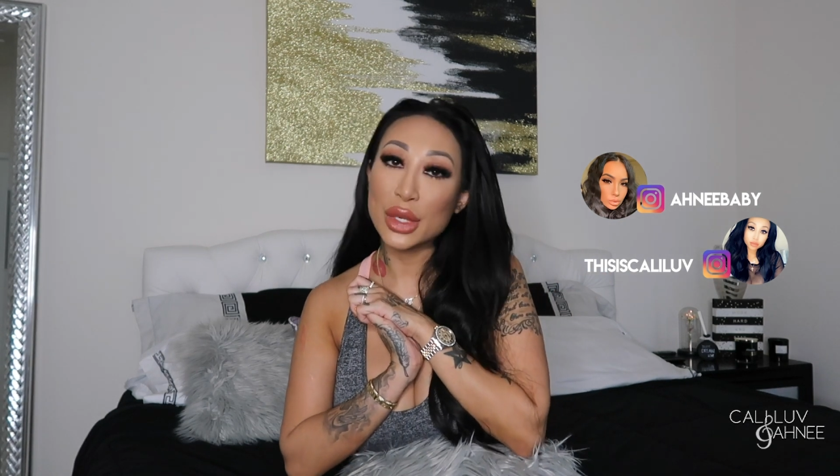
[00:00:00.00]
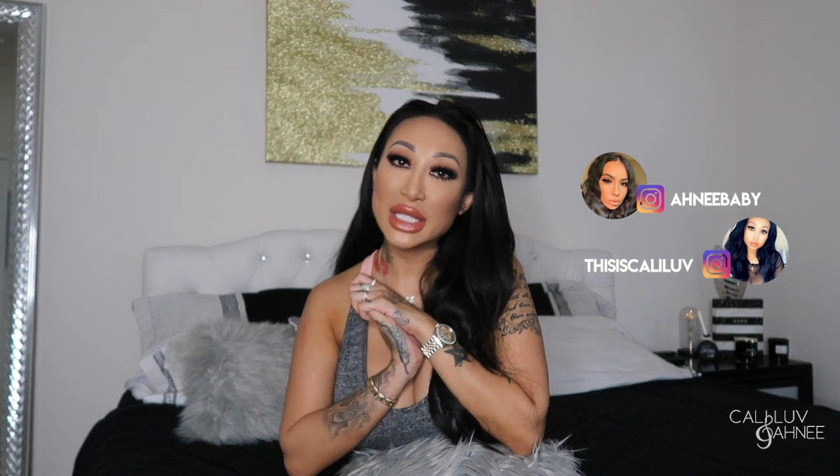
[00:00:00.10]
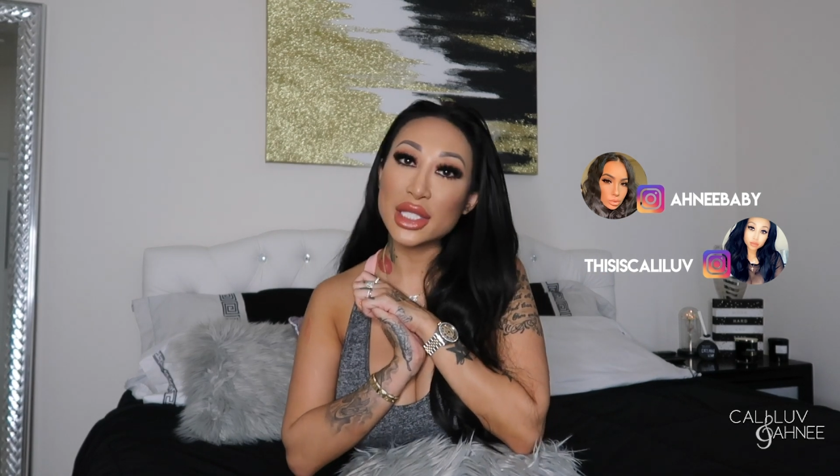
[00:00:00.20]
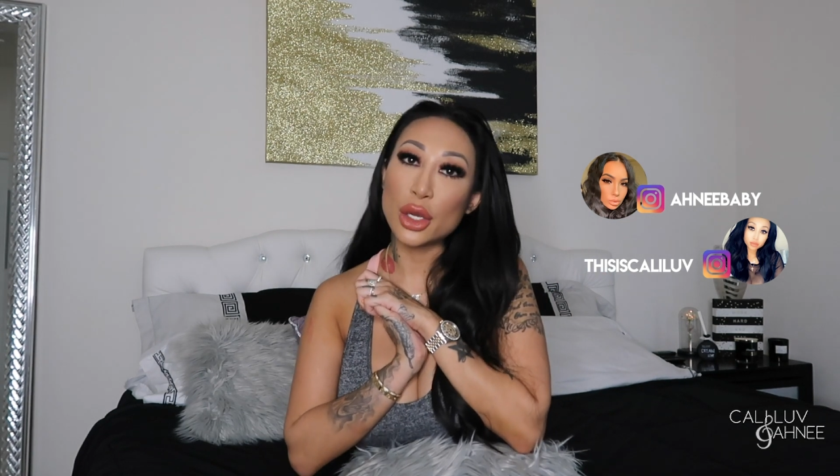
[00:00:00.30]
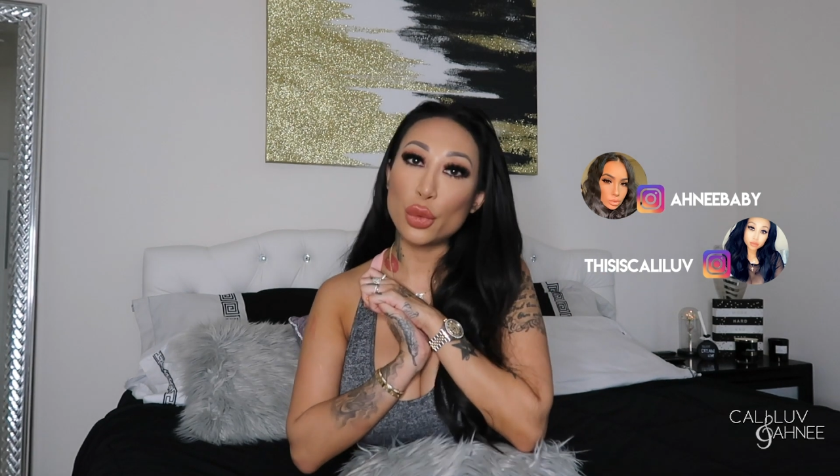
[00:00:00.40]

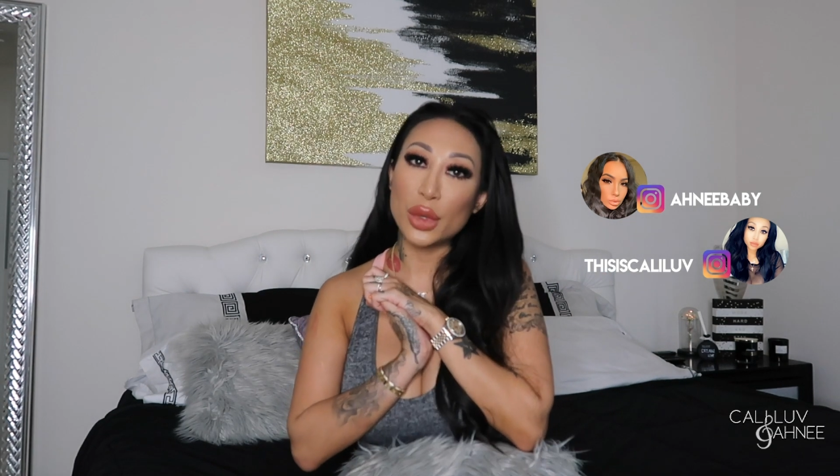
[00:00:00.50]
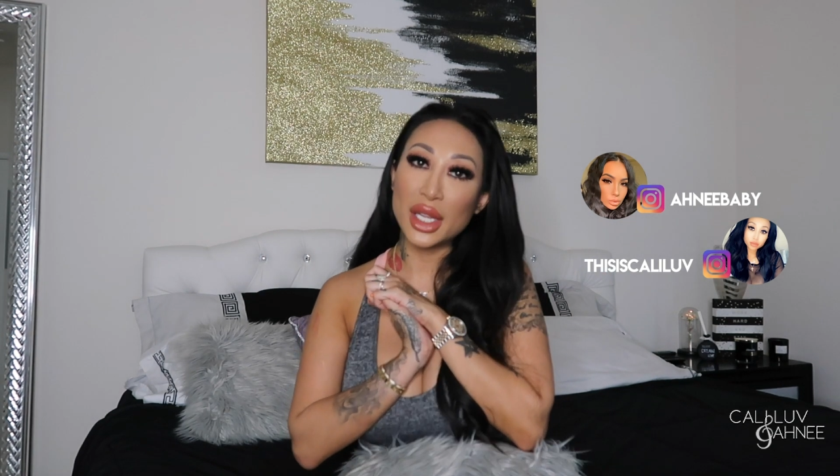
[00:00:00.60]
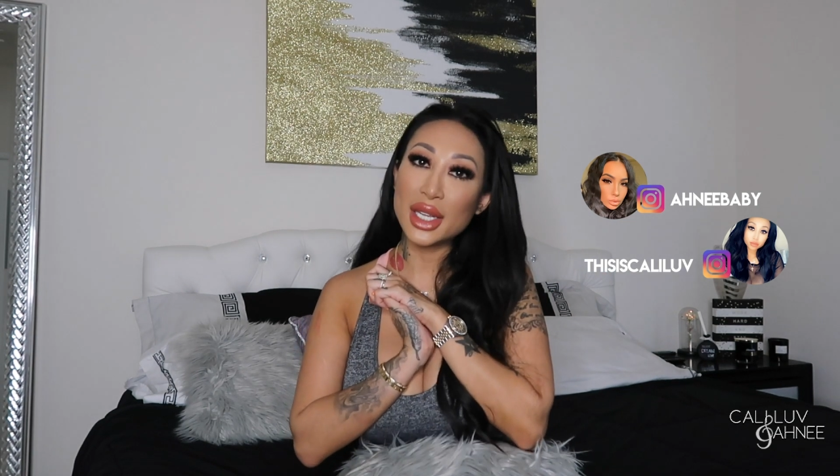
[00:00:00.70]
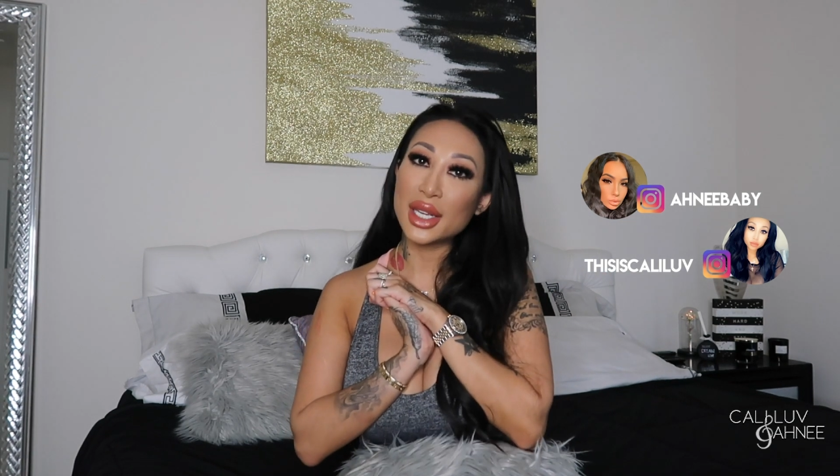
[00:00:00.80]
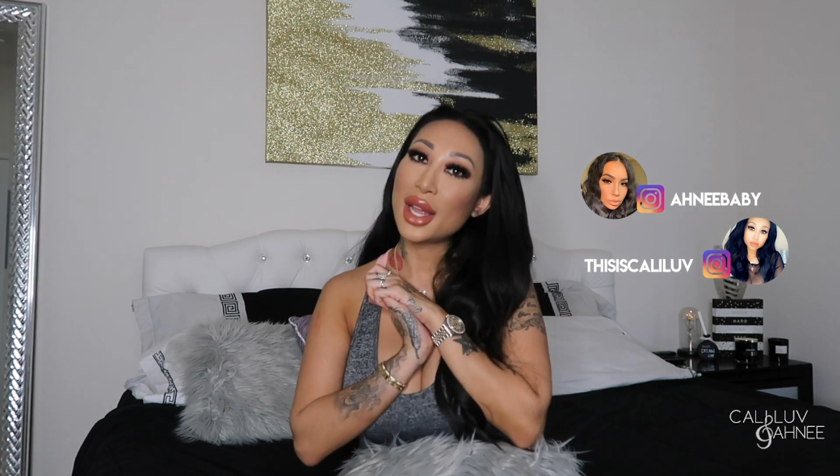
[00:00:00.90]
once a
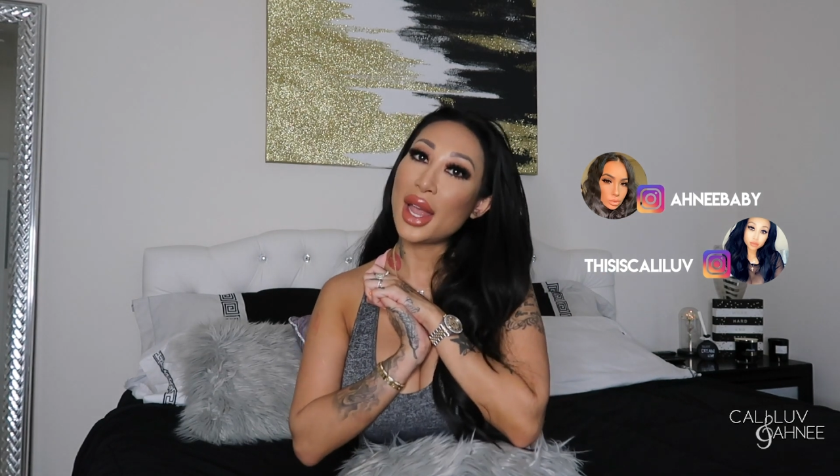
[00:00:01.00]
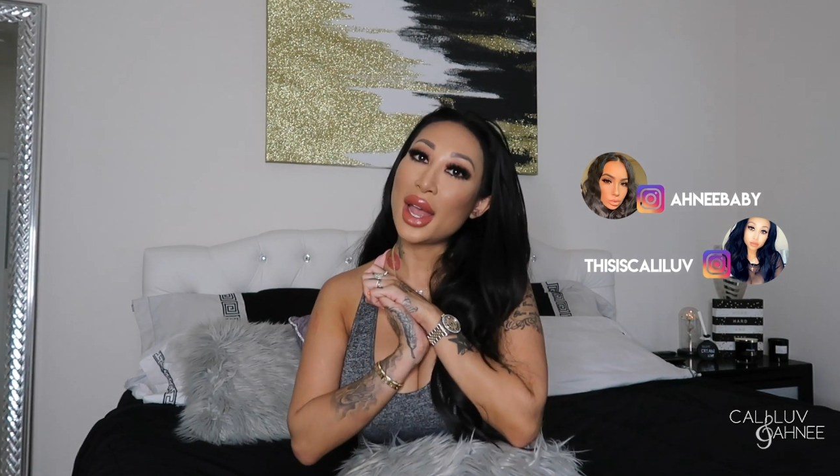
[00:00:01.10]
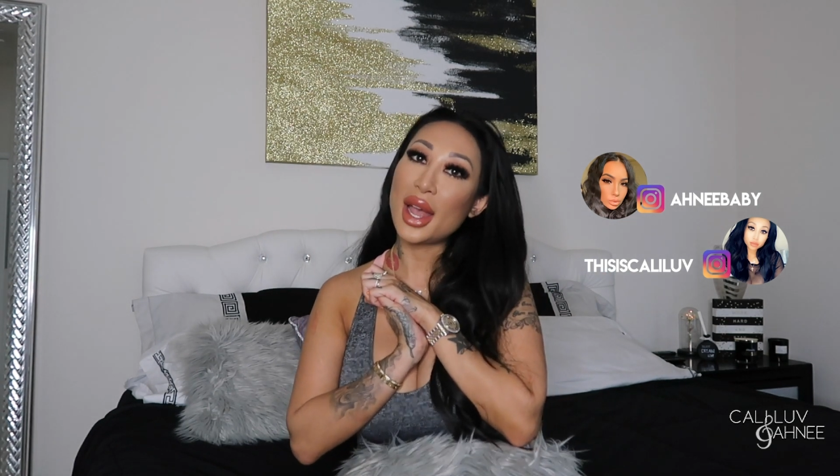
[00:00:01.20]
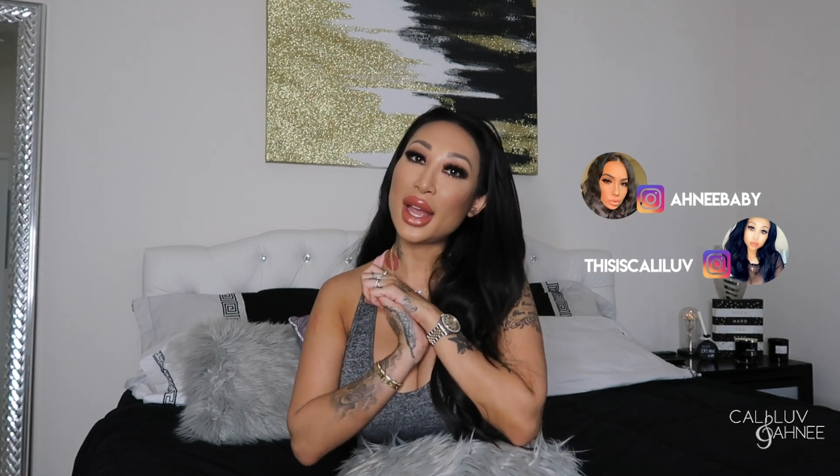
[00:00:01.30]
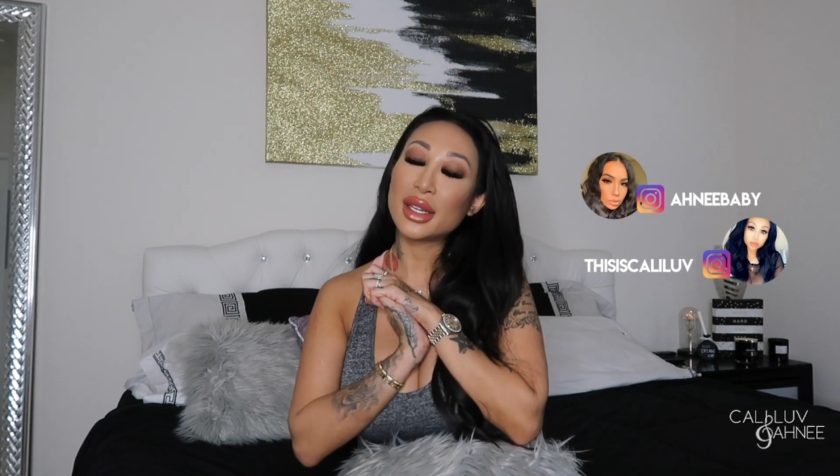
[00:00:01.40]
week.
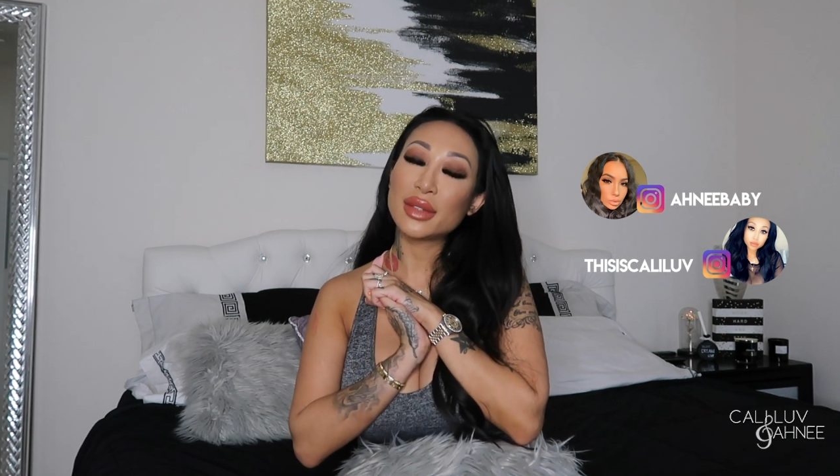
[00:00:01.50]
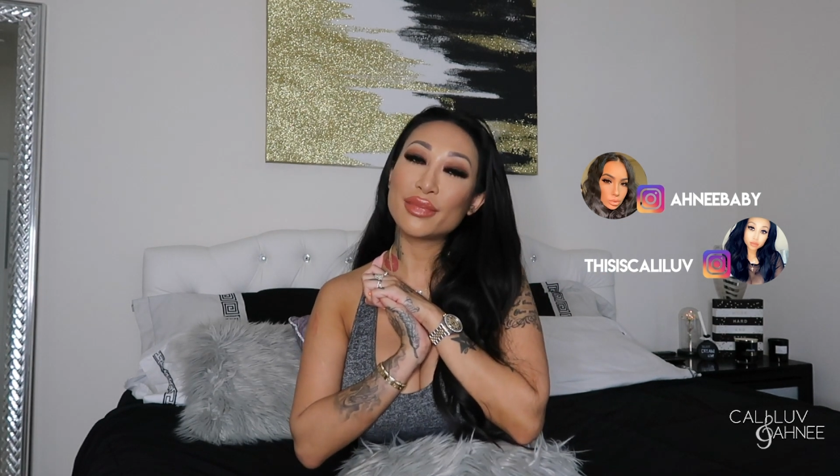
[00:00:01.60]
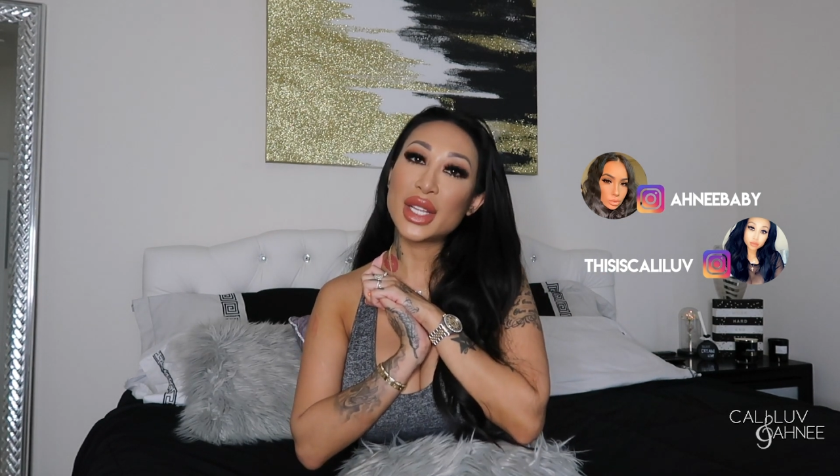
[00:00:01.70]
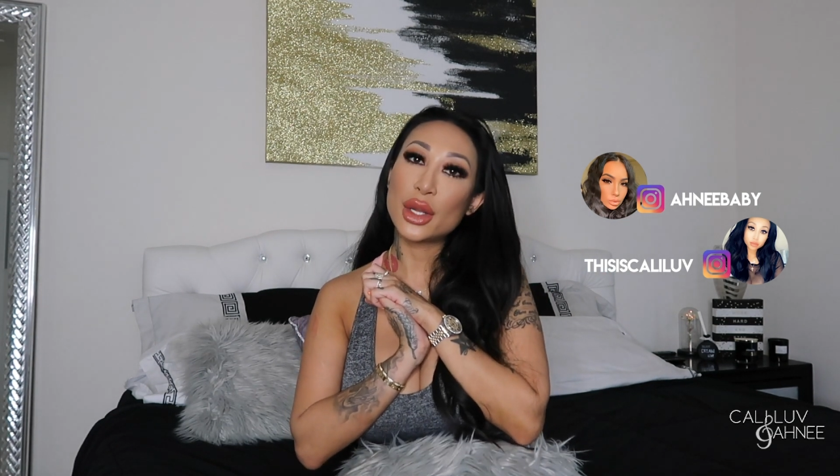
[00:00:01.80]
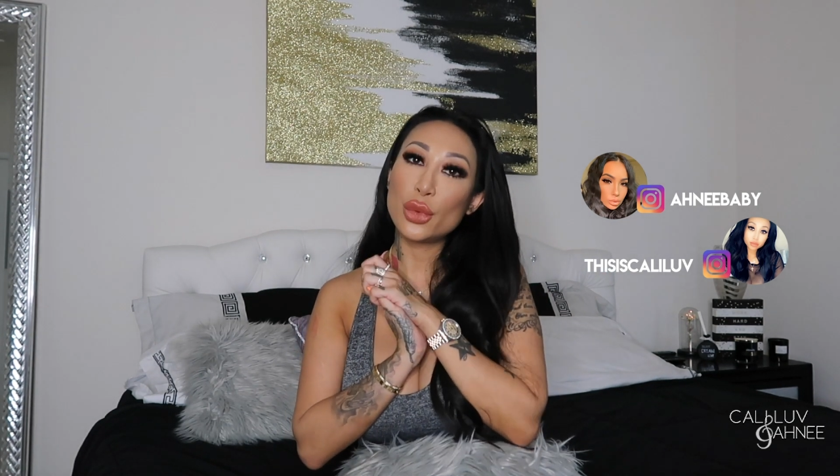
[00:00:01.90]
And
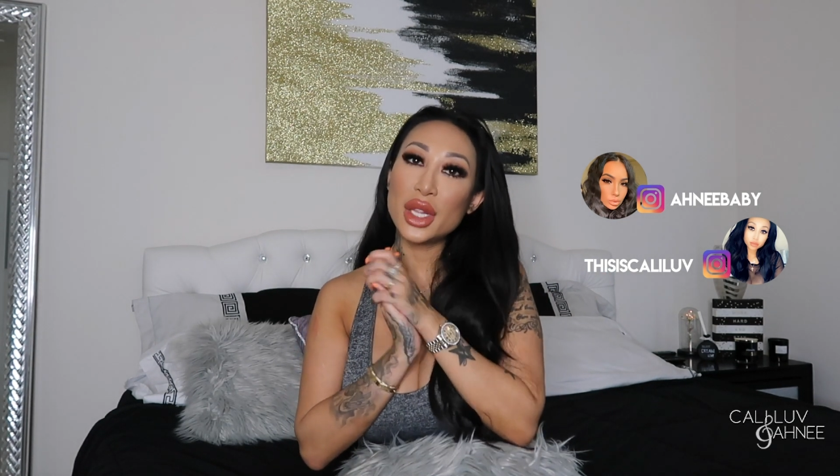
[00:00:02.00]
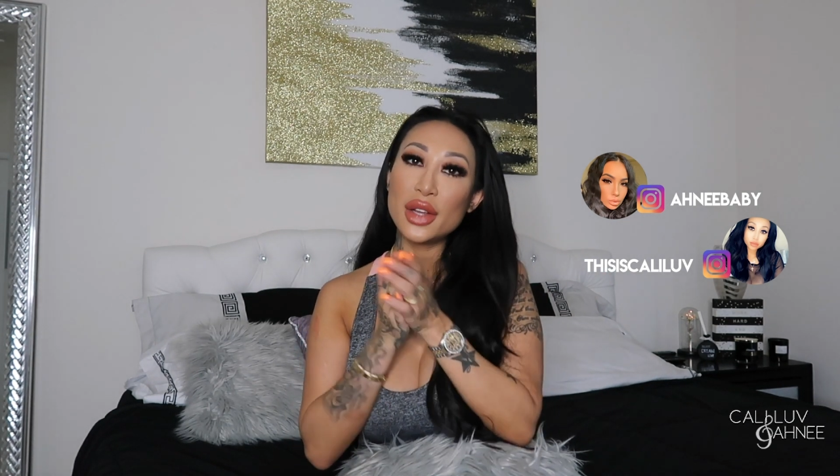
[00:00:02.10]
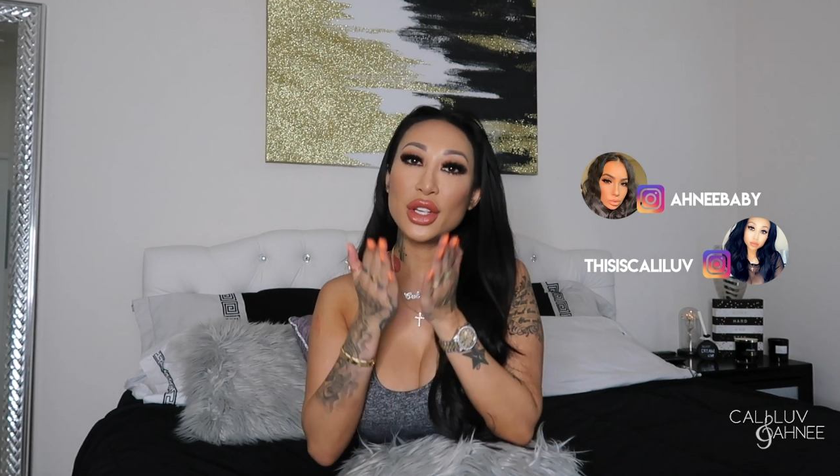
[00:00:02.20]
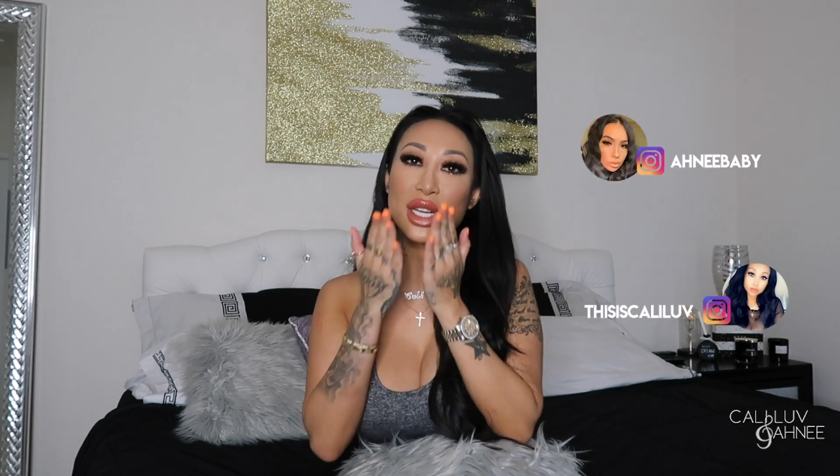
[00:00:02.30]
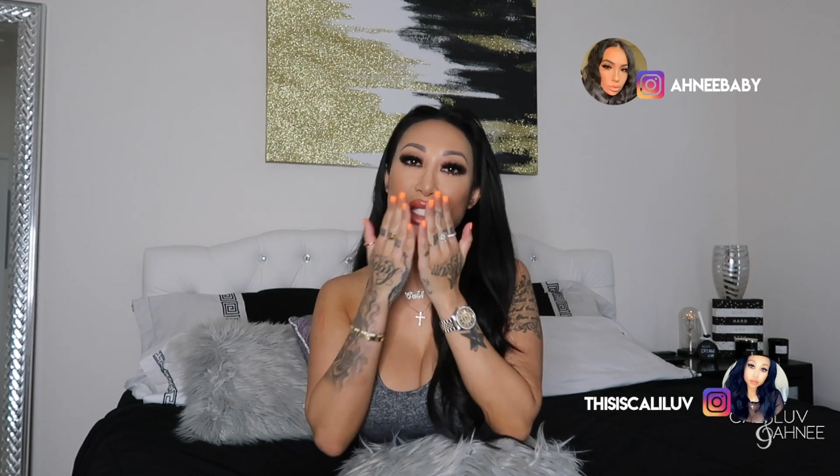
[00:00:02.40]
we love you